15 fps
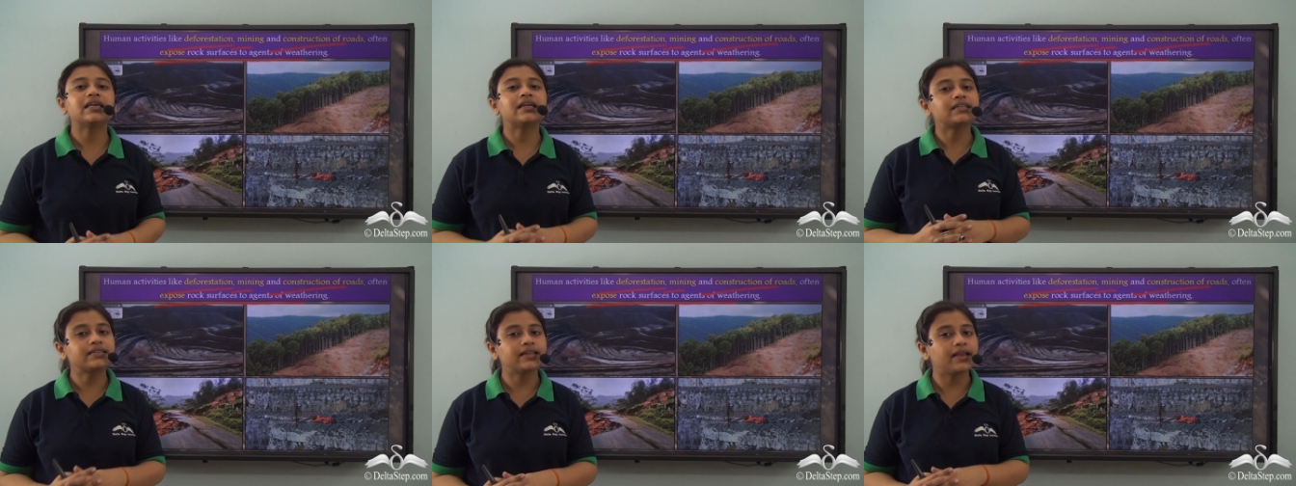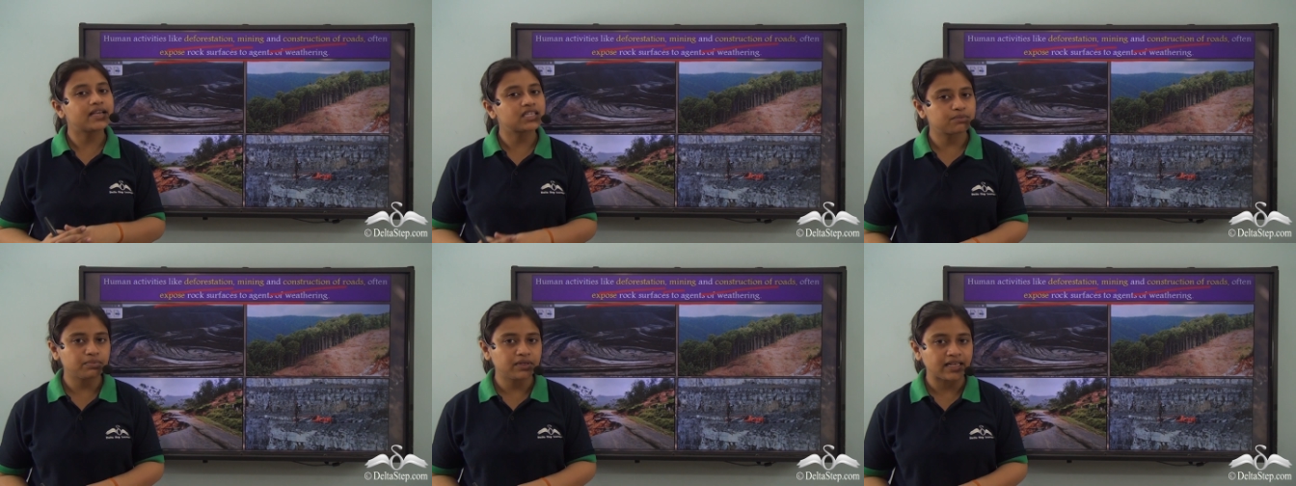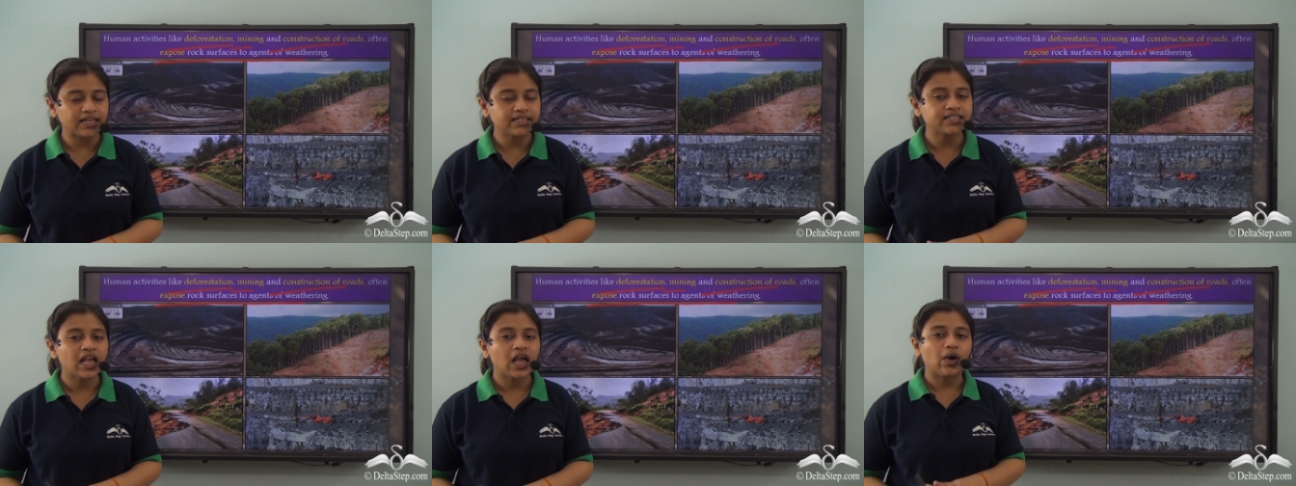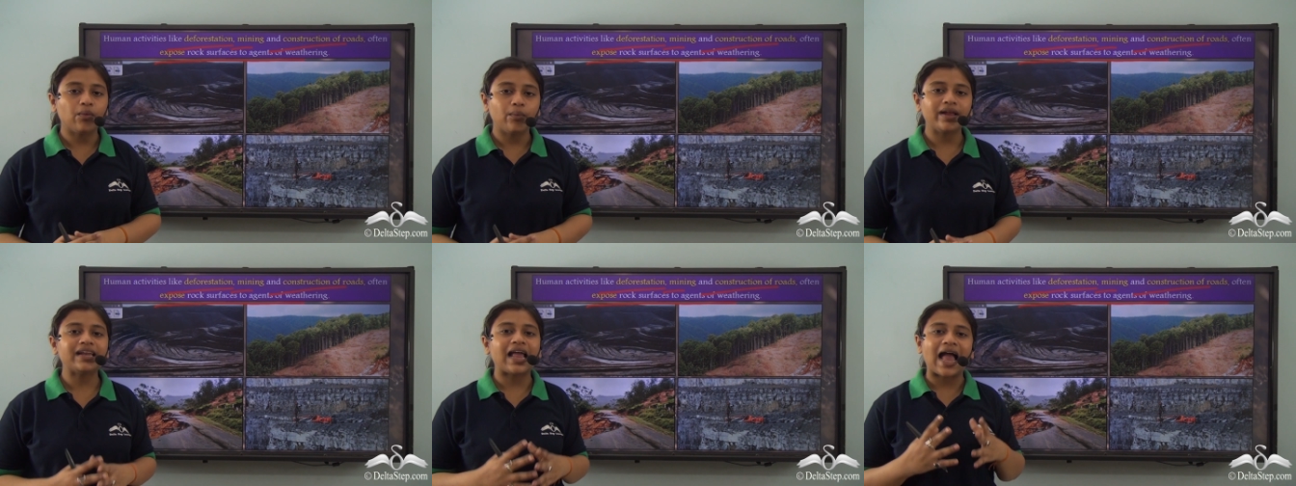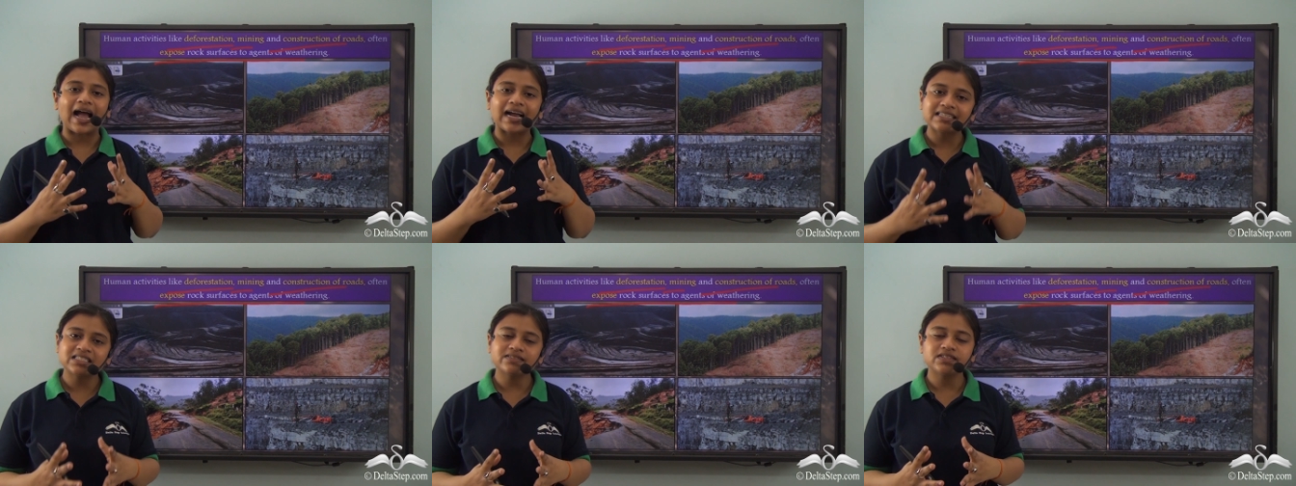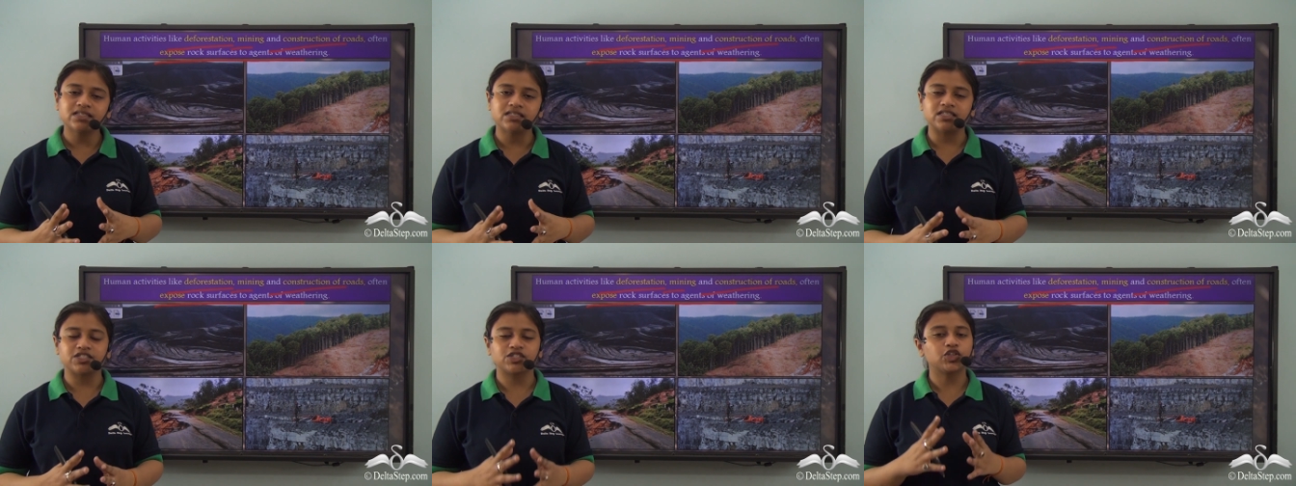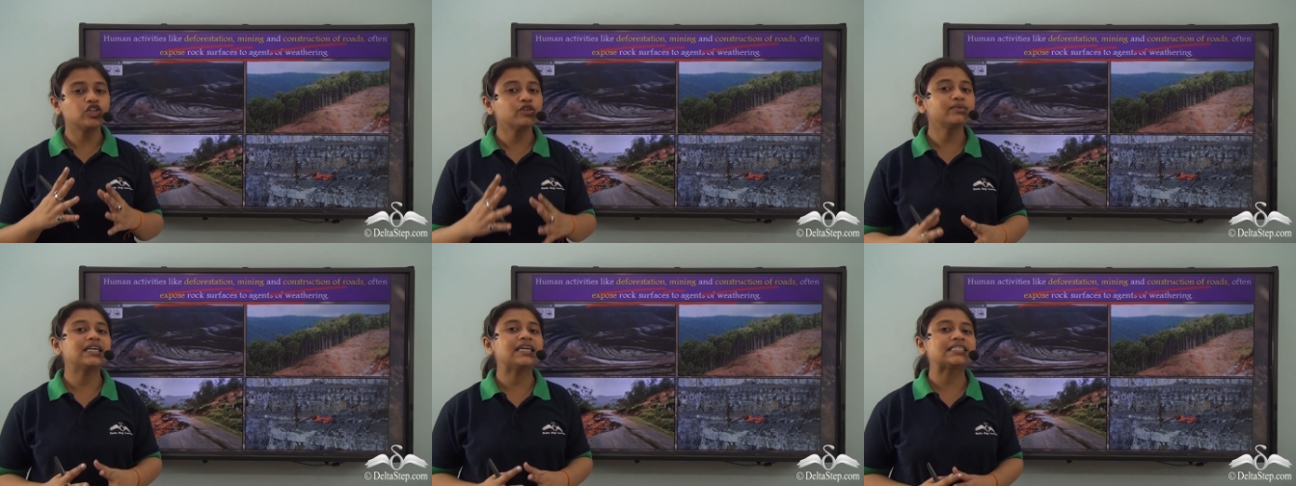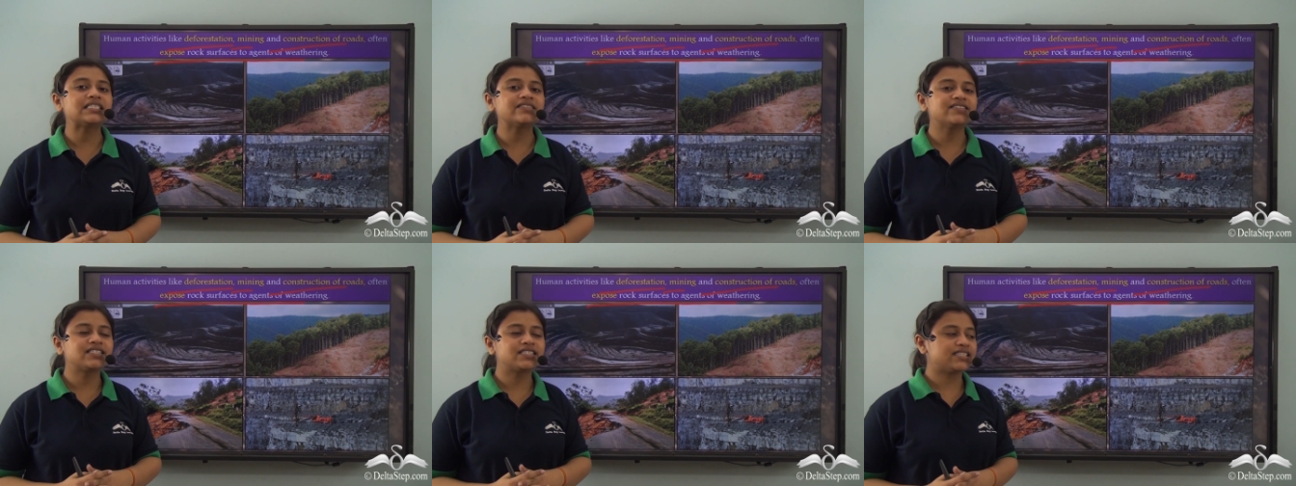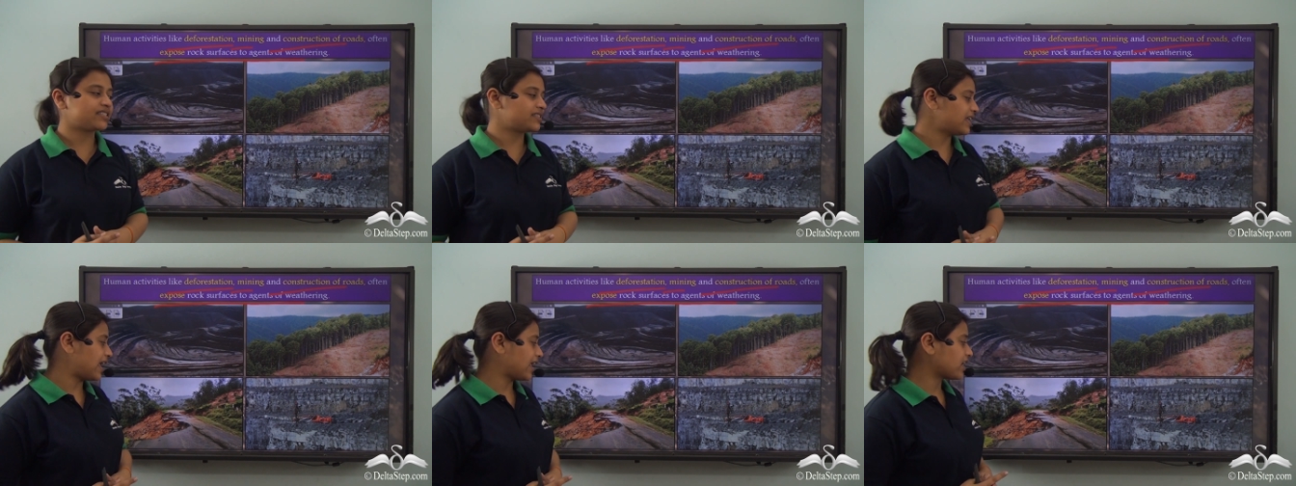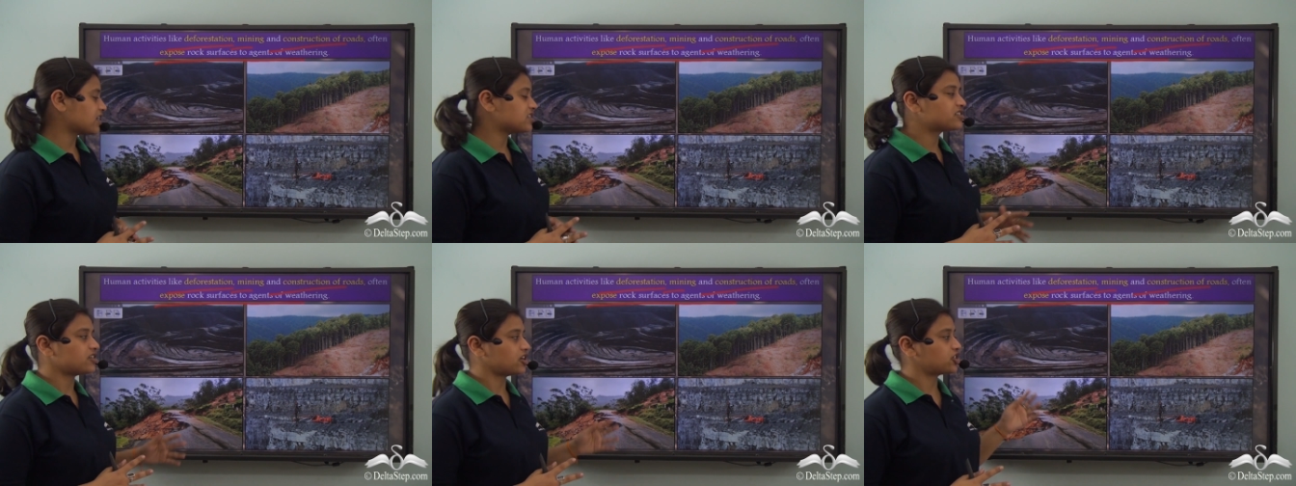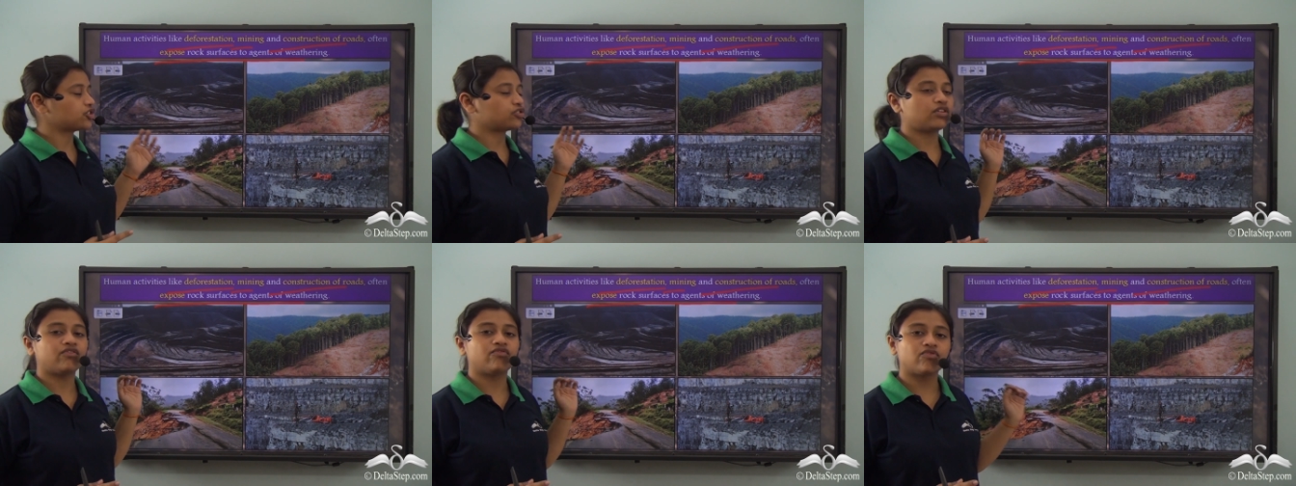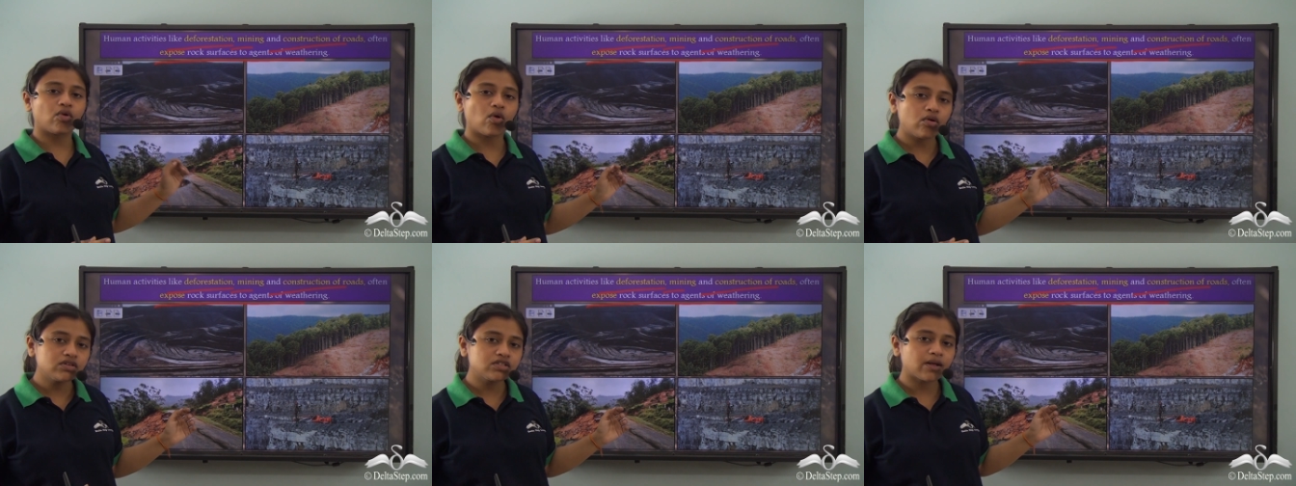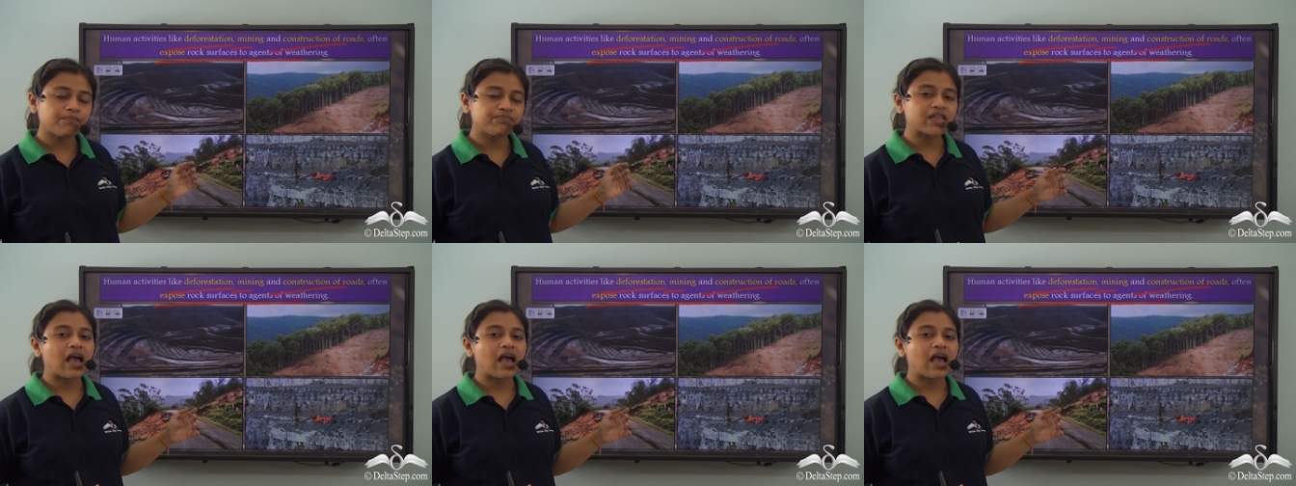thing takes place when activities, human activities like construction of road,